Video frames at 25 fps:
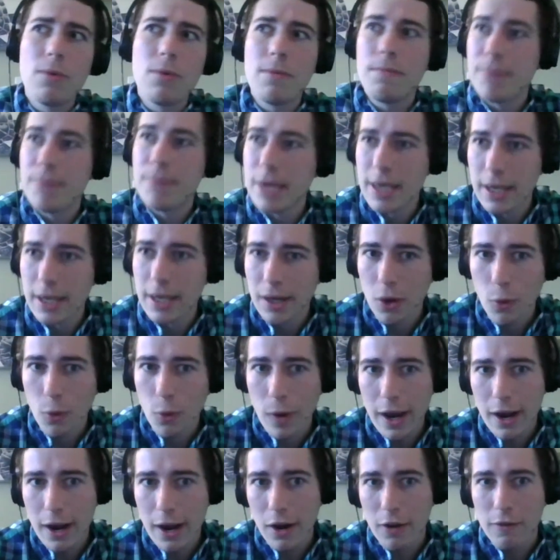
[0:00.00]
being
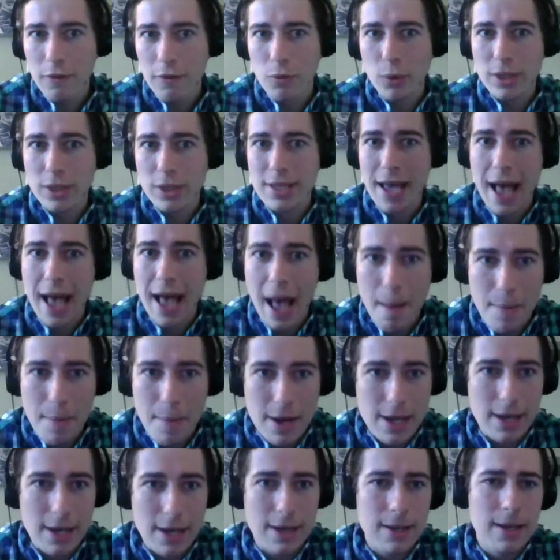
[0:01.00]
aware of what's
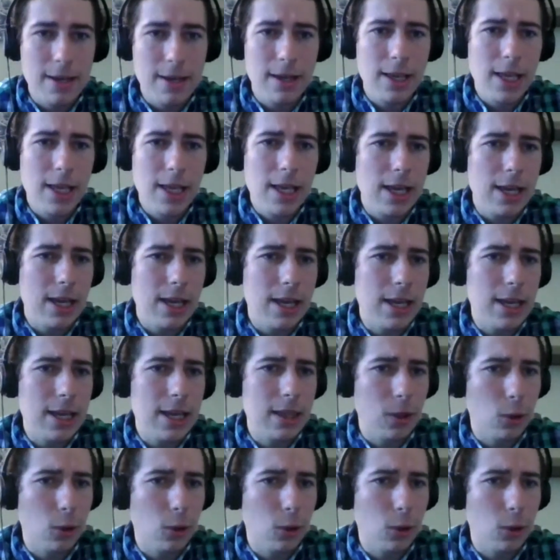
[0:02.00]
happening in the